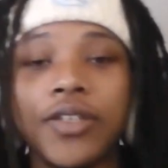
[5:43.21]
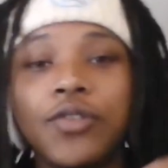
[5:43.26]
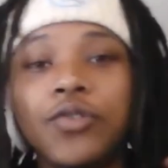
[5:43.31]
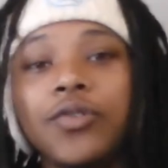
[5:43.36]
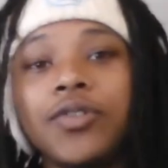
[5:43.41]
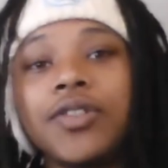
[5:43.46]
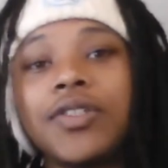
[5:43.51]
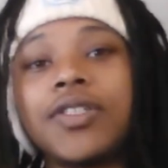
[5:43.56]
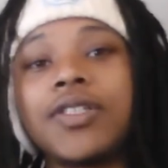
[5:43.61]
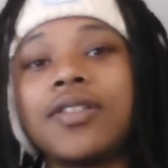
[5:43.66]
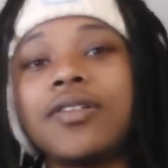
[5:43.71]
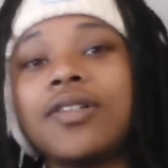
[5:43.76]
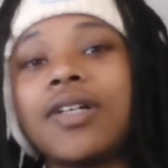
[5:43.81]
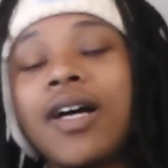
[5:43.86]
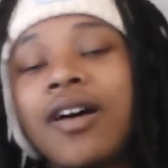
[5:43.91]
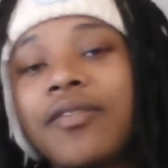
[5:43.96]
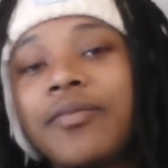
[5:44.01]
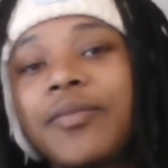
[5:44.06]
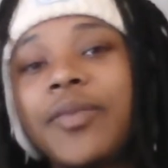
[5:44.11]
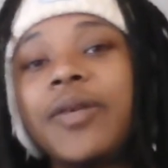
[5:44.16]
You can still
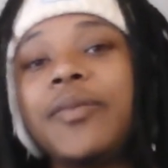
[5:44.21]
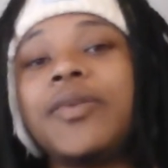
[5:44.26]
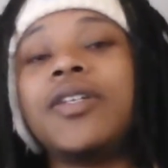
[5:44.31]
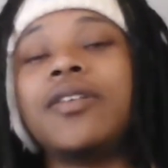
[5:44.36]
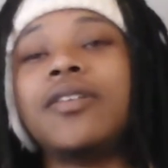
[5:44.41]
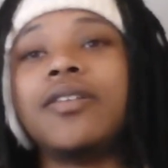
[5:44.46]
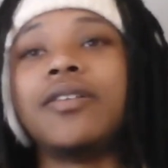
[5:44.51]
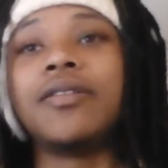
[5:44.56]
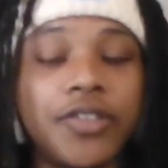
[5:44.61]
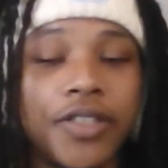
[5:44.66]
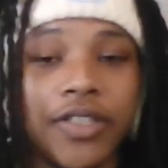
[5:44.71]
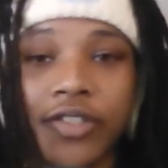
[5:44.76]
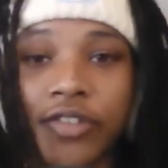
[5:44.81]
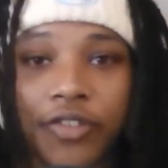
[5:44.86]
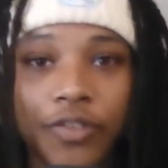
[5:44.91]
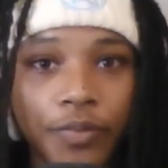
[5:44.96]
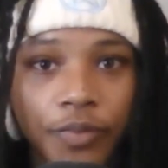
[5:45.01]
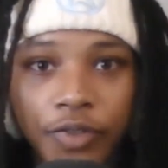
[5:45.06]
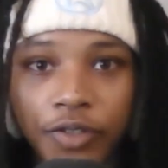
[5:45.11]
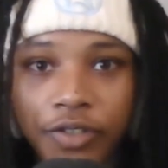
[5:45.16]
have maybe the
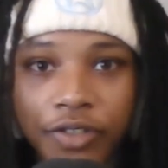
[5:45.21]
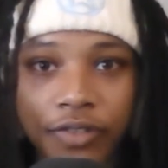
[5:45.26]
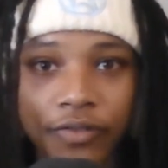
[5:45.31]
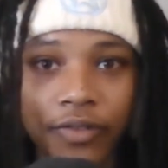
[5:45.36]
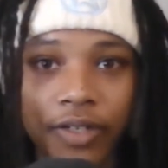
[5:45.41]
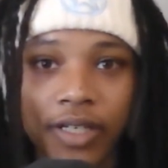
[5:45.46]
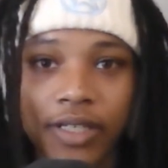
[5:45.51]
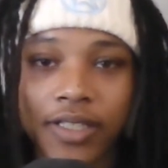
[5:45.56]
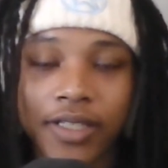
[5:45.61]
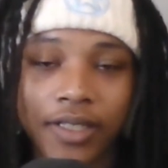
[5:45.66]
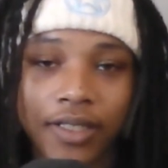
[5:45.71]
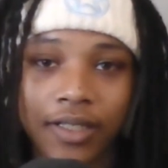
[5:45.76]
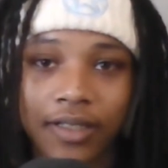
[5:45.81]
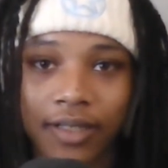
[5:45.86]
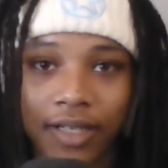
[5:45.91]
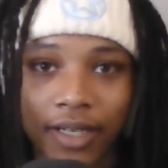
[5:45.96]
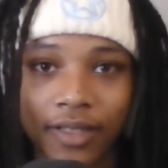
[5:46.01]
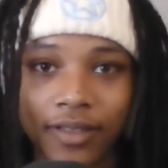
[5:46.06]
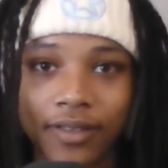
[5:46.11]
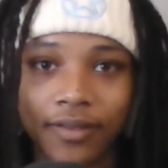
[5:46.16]
distribution rights and
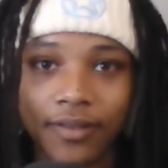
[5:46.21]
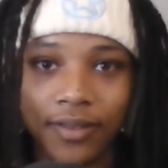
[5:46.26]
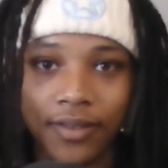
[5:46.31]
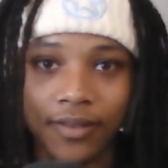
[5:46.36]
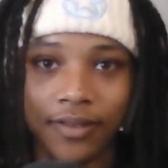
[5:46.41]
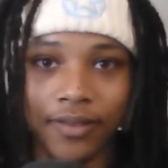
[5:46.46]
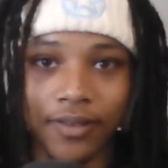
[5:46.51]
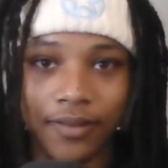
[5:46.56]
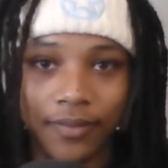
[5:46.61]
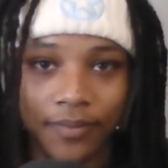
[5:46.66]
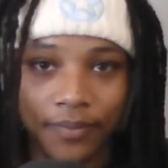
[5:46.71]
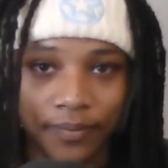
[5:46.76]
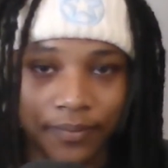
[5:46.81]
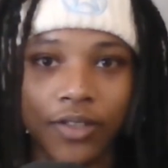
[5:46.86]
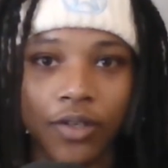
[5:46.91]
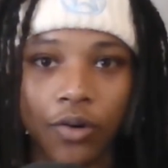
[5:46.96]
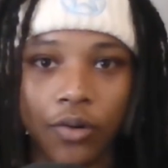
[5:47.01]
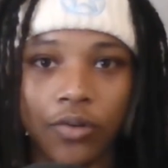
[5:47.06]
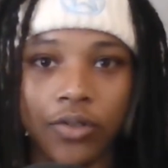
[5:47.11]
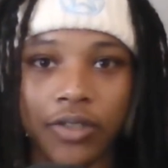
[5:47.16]
like the
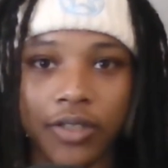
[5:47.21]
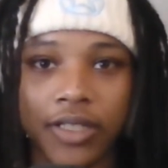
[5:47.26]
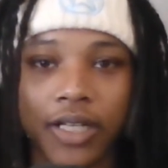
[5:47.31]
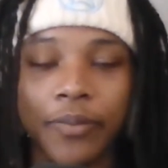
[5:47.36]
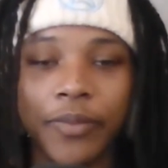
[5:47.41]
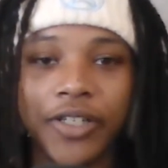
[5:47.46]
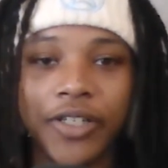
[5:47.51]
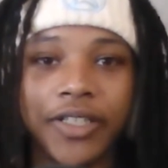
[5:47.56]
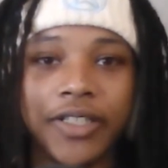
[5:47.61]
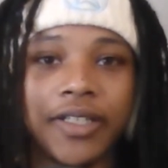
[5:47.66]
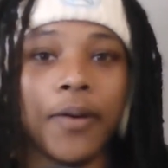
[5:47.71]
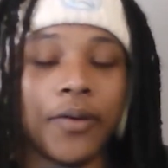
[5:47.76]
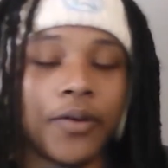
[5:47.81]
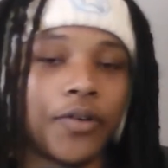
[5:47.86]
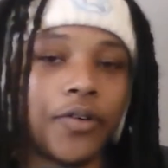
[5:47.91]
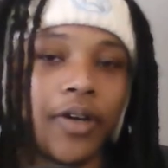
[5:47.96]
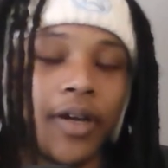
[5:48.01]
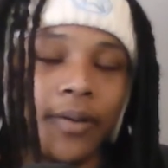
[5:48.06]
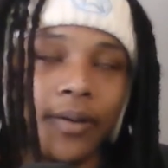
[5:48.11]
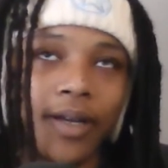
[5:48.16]
hold on that money,
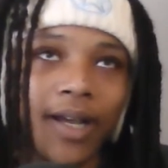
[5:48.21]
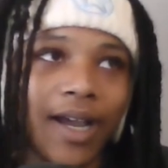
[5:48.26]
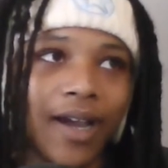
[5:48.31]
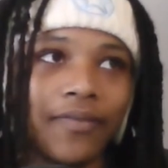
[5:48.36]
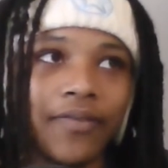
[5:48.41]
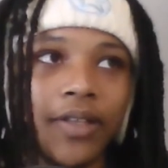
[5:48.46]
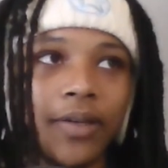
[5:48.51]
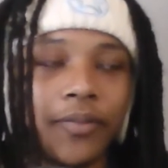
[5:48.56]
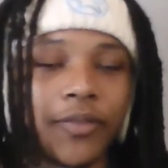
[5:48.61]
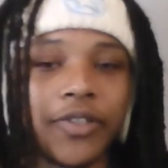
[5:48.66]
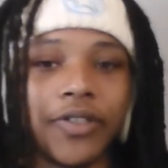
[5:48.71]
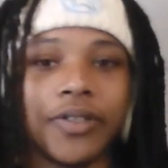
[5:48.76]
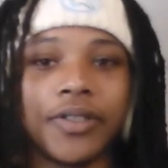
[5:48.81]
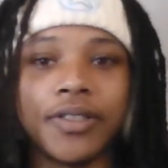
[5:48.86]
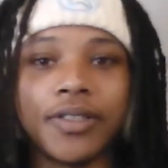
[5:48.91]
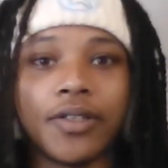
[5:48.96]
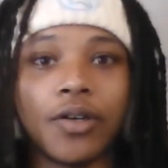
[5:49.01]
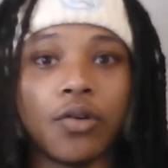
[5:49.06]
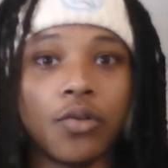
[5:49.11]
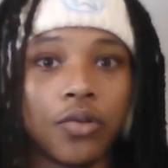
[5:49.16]
or half that money,
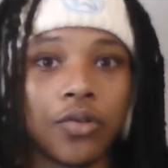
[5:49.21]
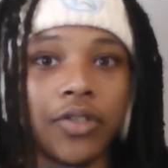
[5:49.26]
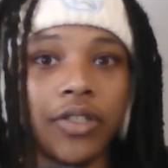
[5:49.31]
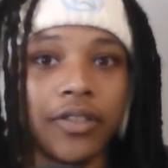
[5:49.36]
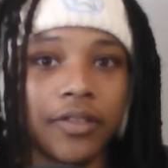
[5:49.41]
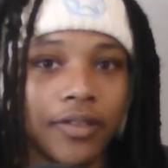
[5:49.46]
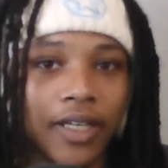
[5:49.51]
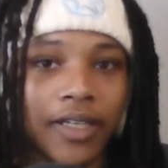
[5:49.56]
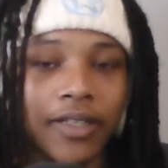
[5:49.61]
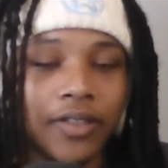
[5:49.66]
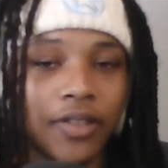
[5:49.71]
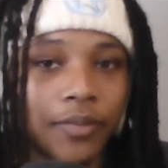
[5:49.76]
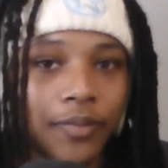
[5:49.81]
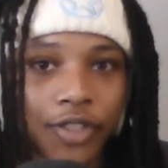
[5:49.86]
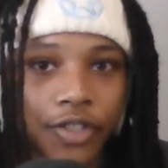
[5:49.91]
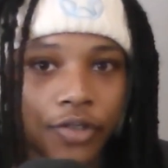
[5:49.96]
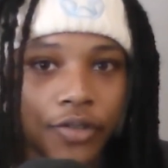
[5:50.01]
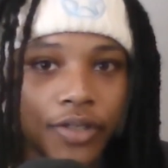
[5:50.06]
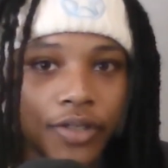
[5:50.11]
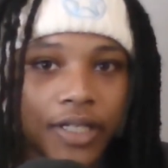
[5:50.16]
the hold on like the
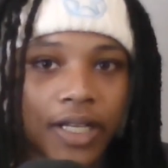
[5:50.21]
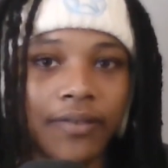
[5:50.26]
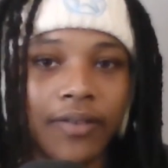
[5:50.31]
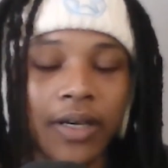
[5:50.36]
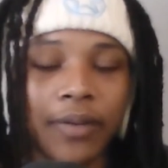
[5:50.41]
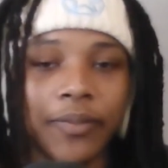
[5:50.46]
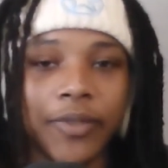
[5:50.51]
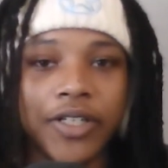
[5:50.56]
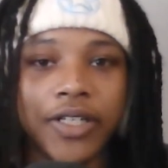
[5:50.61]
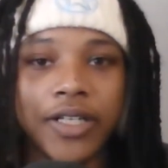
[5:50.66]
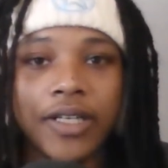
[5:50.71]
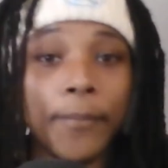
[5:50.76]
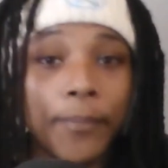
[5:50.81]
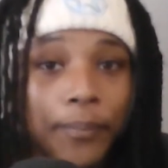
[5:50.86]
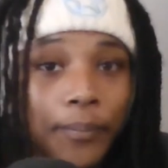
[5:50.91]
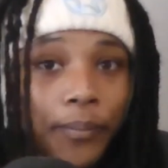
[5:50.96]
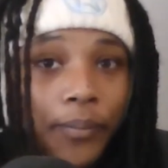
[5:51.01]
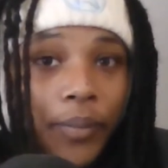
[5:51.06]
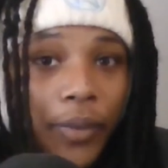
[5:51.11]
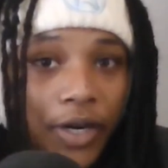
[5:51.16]
majority of that money.
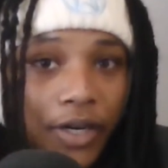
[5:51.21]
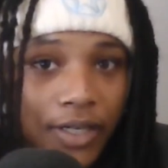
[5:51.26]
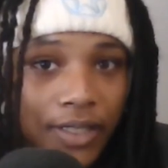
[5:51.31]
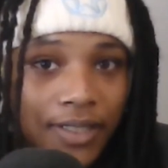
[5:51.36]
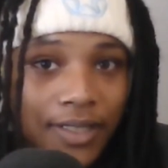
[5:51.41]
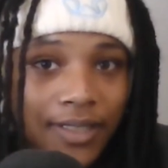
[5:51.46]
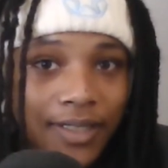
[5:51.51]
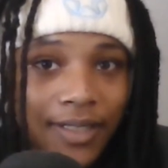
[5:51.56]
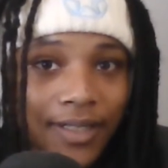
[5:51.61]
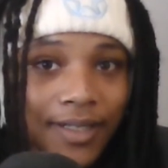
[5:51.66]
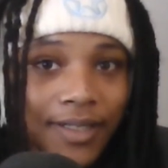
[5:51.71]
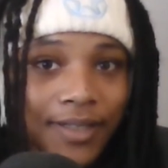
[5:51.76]
But